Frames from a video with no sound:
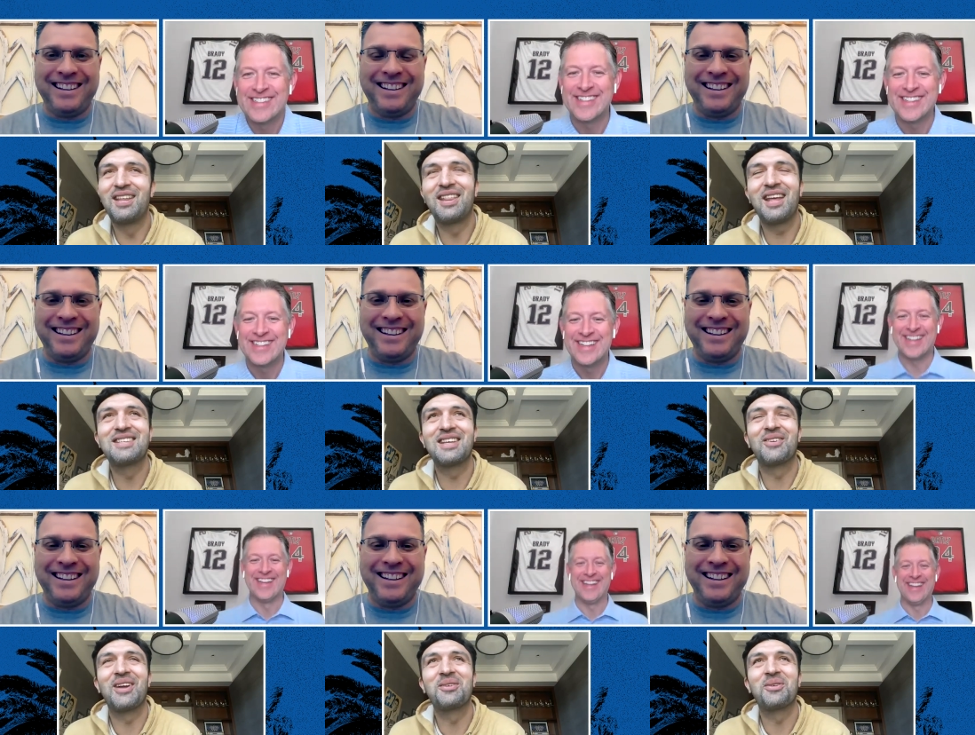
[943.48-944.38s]
Speaker 1: That's a
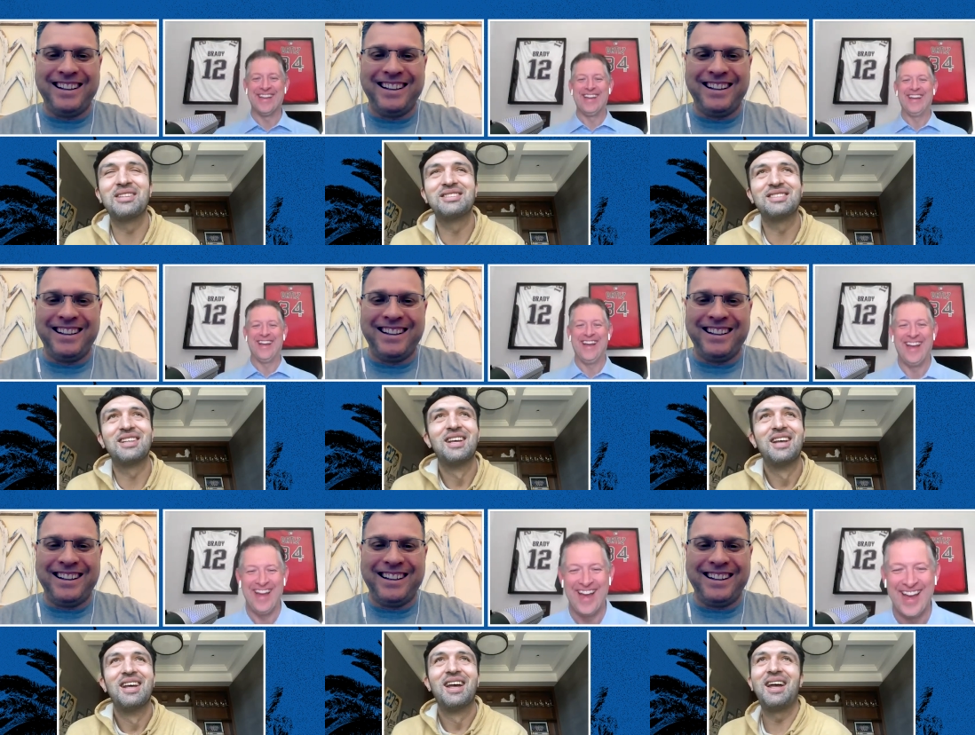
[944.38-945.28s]
great question.
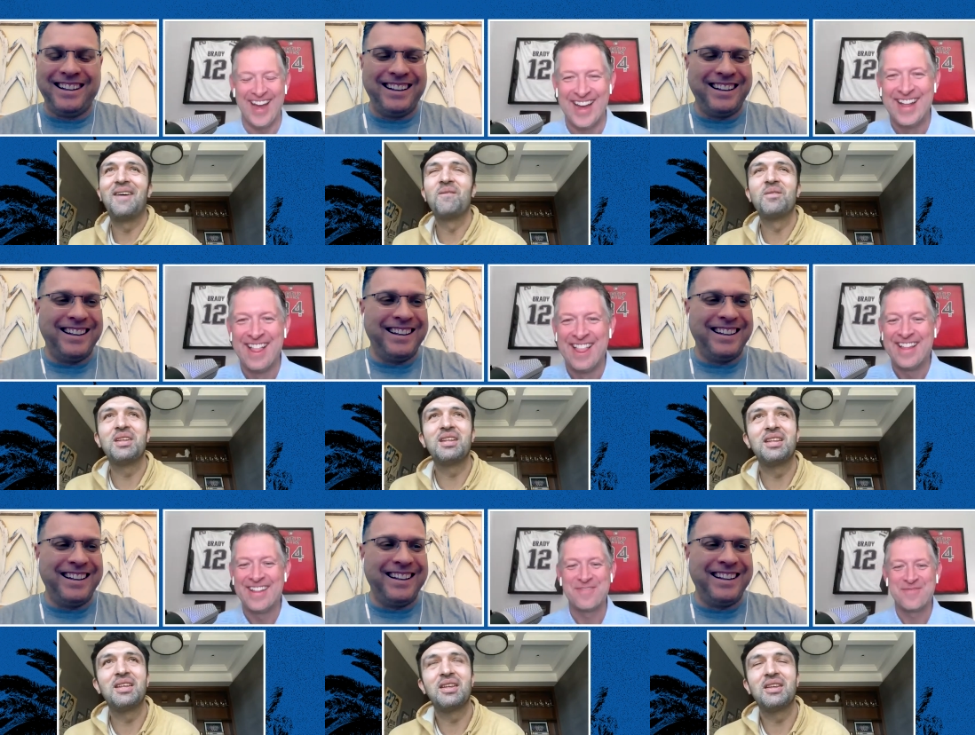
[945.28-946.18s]
um,
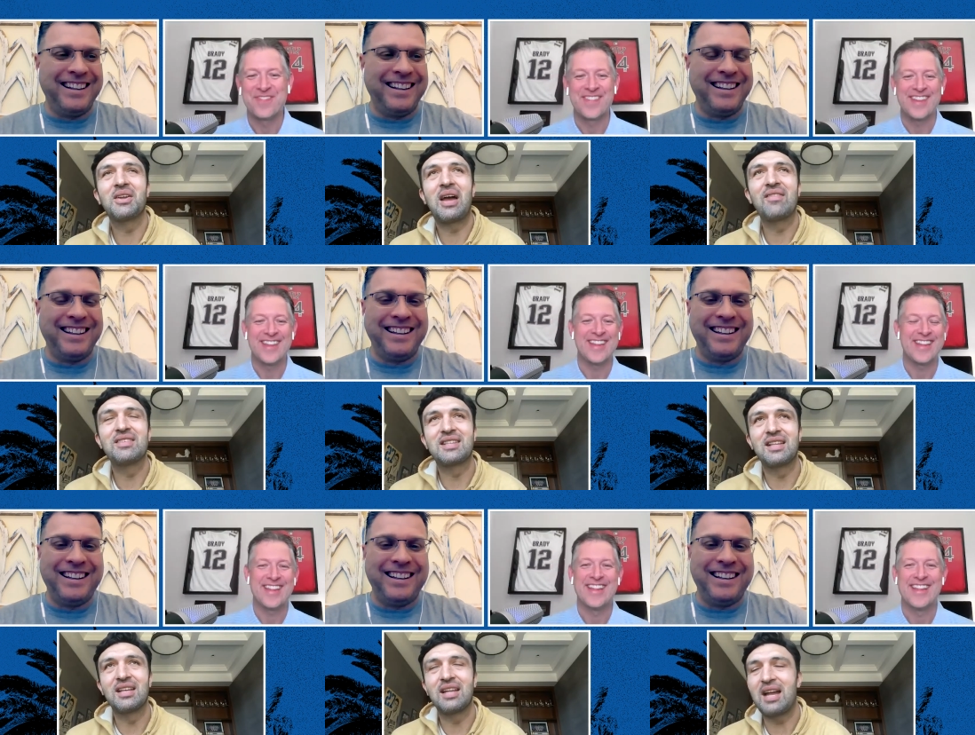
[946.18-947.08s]
you know,
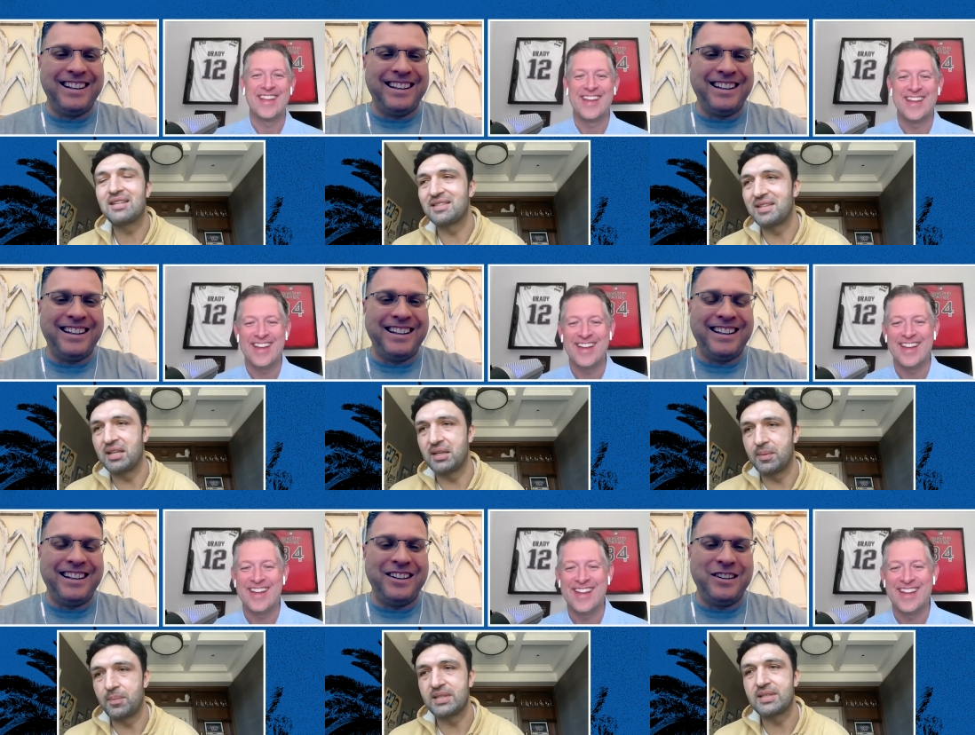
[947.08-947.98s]
obviously understanding
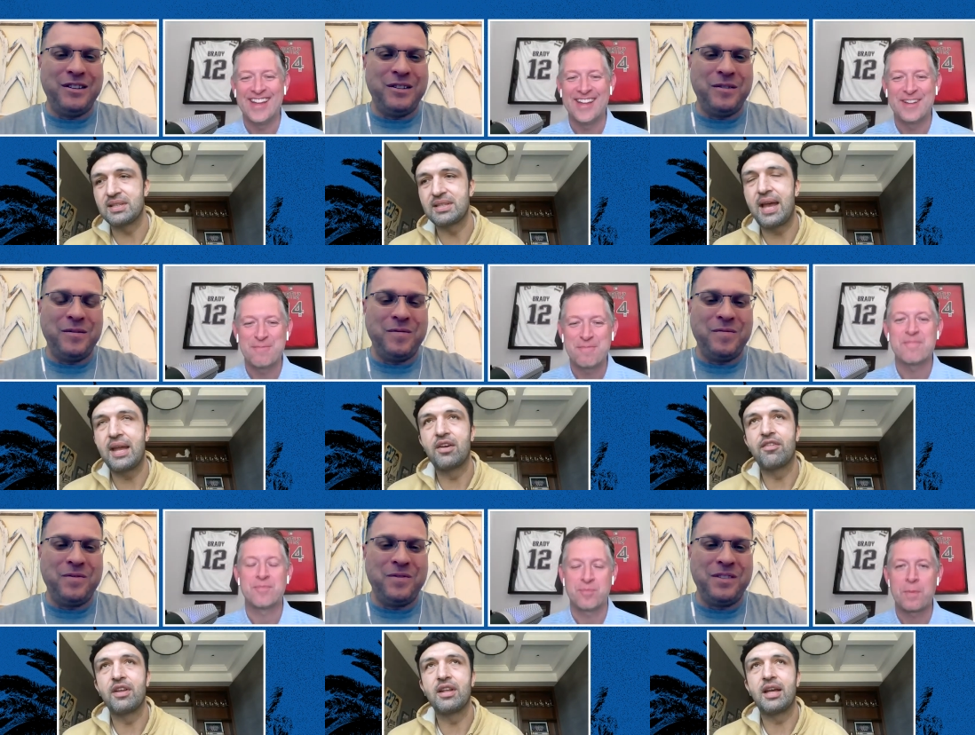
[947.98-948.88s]
the business side of
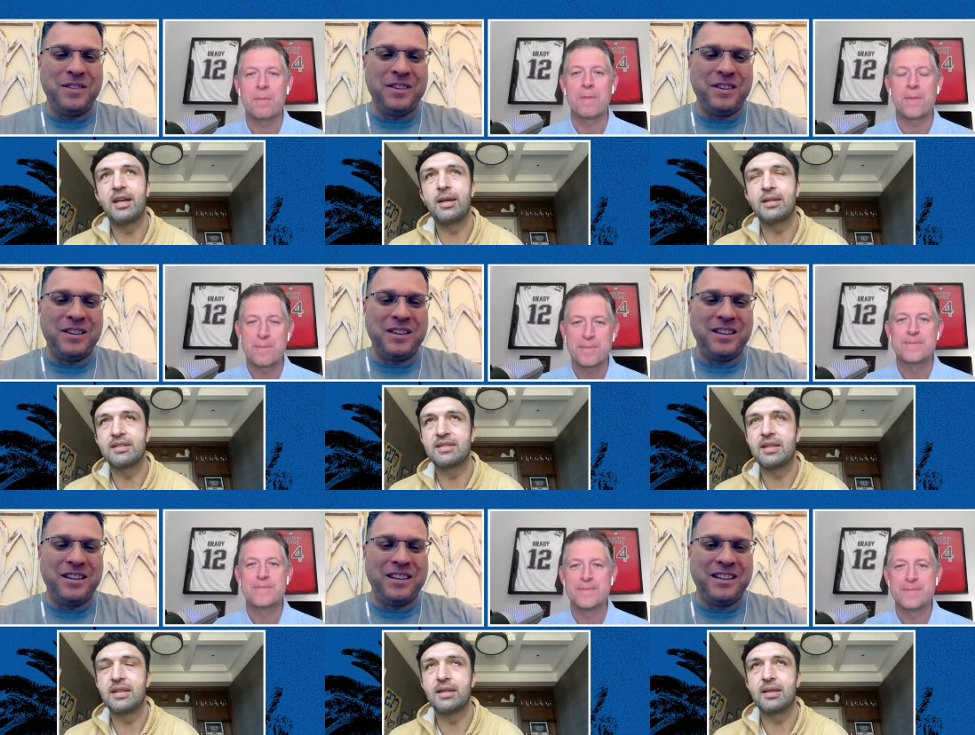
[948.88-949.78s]
it, uh,
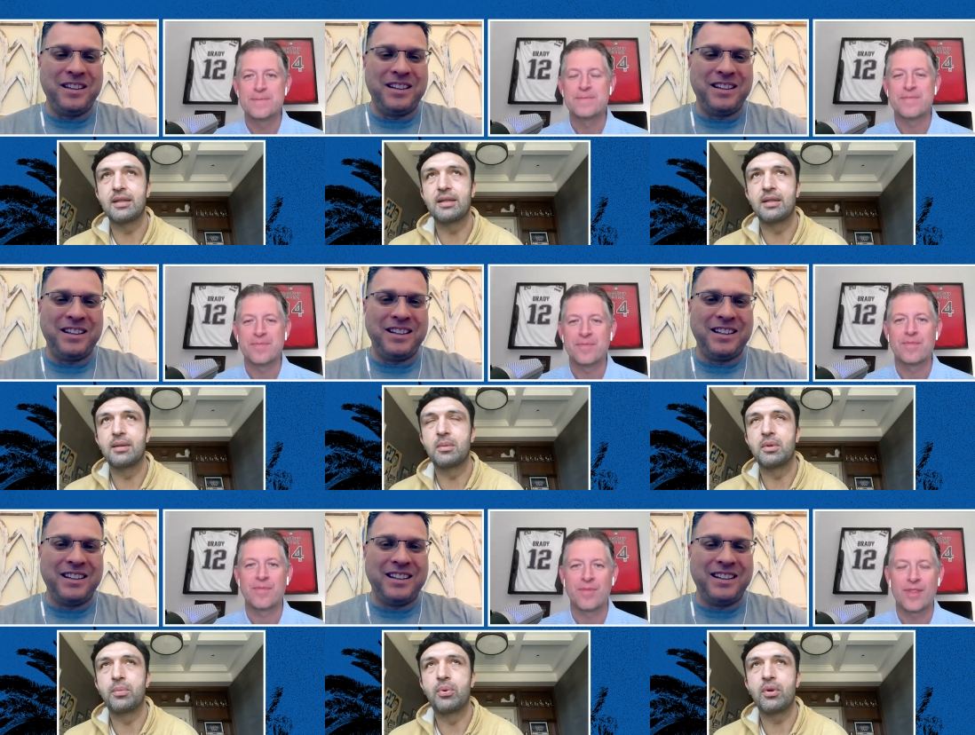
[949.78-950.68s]
understanding, you know,
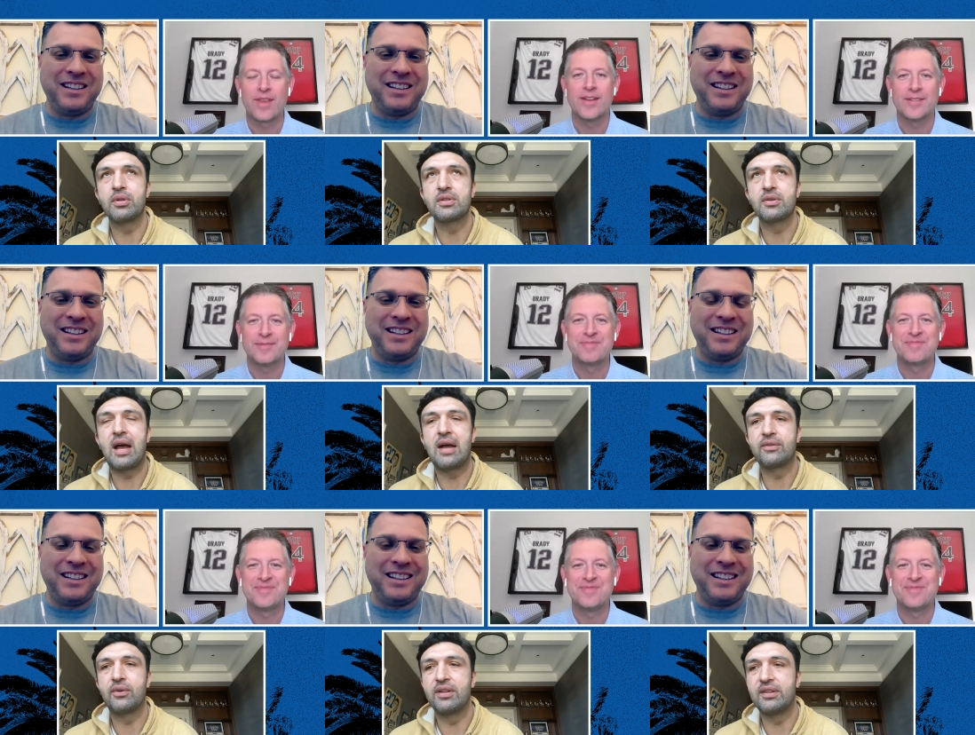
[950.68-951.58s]
importance to how
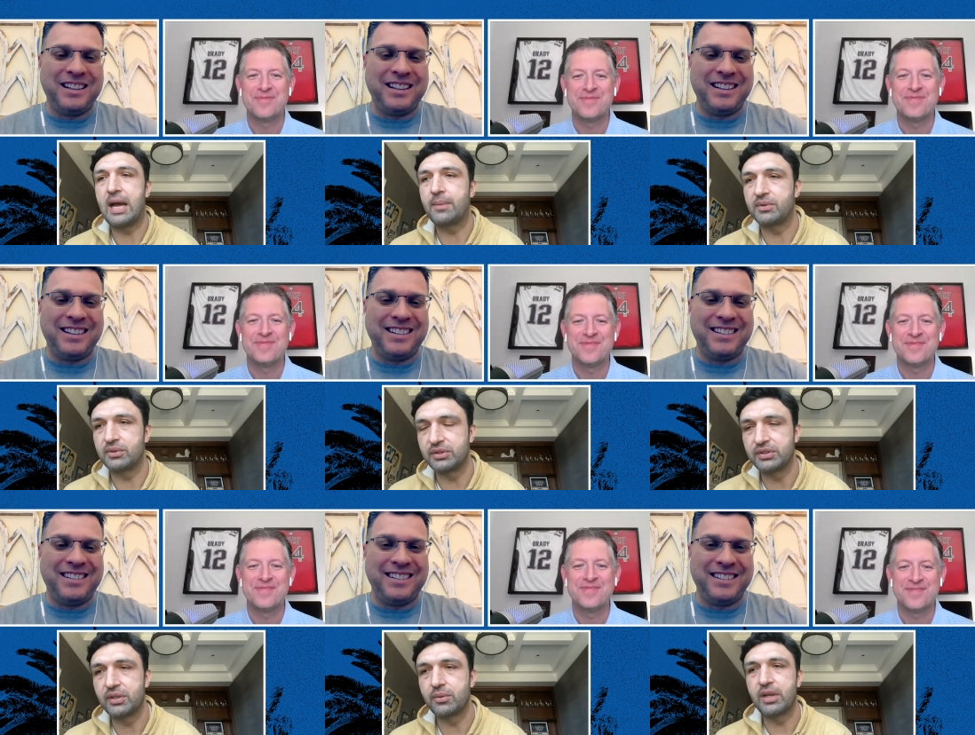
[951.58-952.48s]
to adapt to this
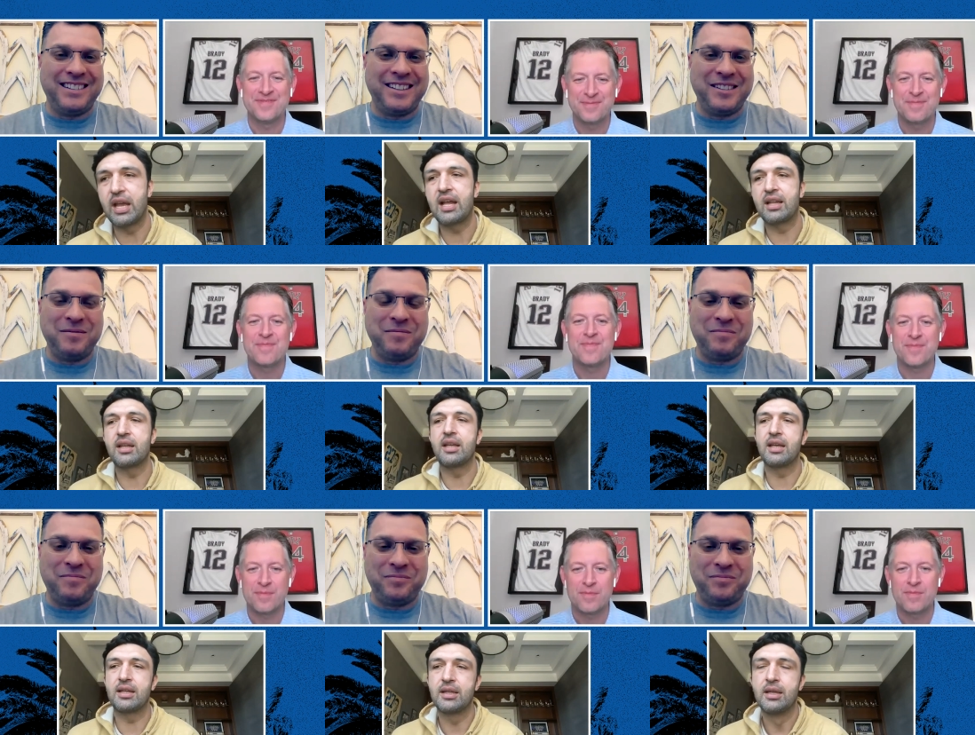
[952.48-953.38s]
new reality,
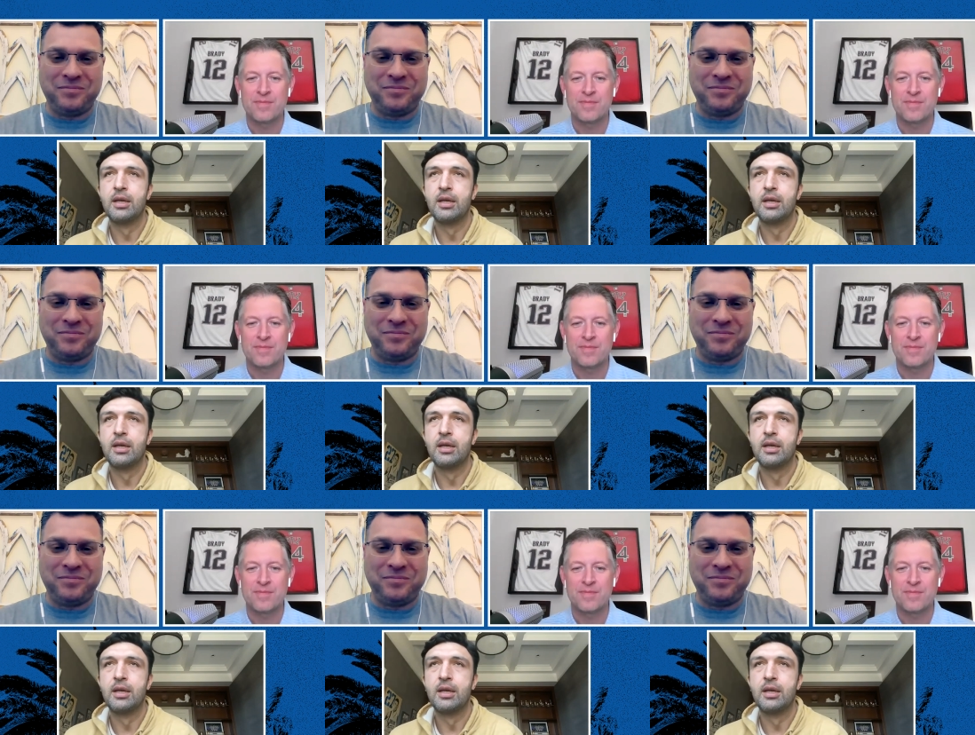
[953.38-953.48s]
and